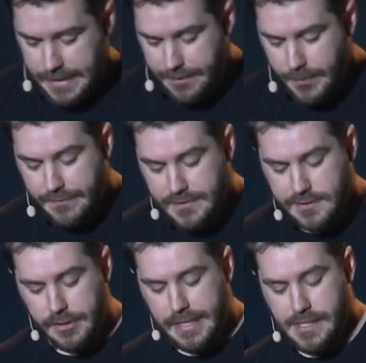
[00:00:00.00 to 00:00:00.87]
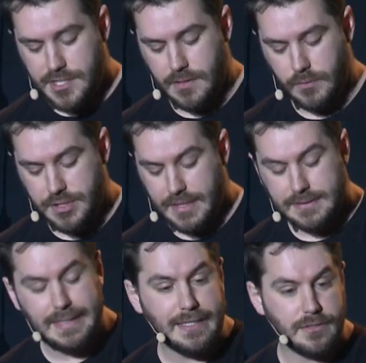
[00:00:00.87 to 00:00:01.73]
and then we have this location, which
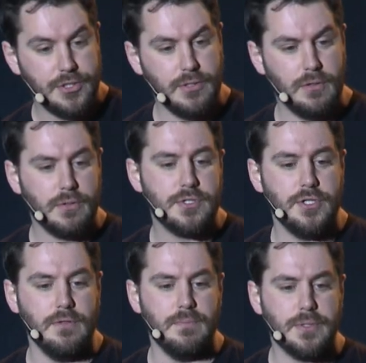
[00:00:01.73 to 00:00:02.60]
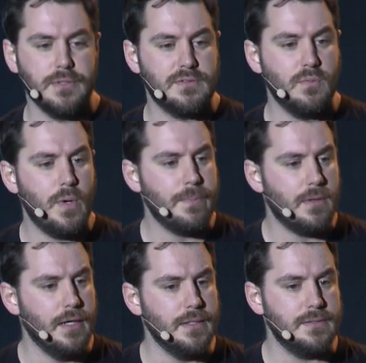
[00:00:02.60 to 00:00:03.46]
has a latitude and longitude because the web
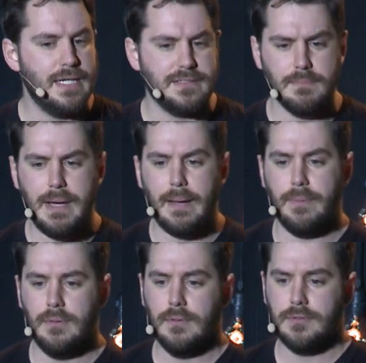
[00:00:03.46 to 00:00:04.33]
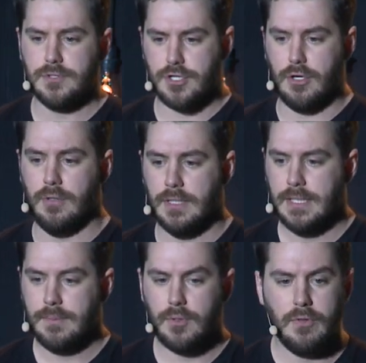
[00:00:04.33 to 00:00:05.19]
client has a map to show.
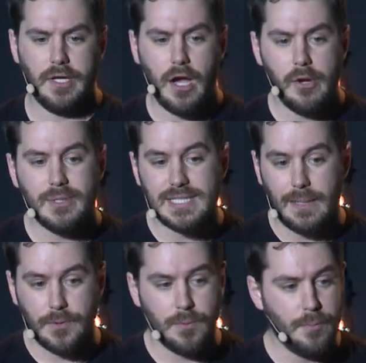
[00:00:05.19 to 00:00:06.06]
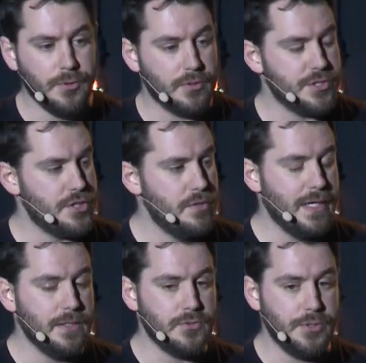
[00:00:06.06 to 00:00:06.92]
But on the iOS app, you're probably not going to show
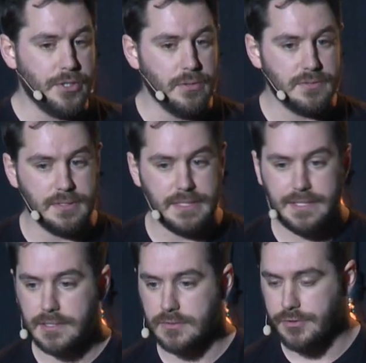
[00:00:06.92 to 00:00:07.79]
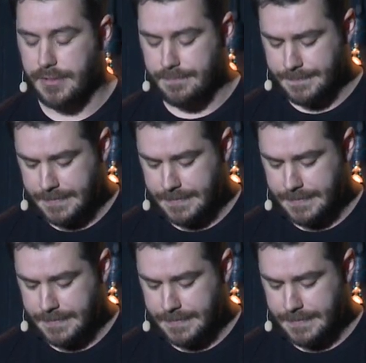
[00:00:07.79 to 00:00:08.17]
that until you go into the detail screen.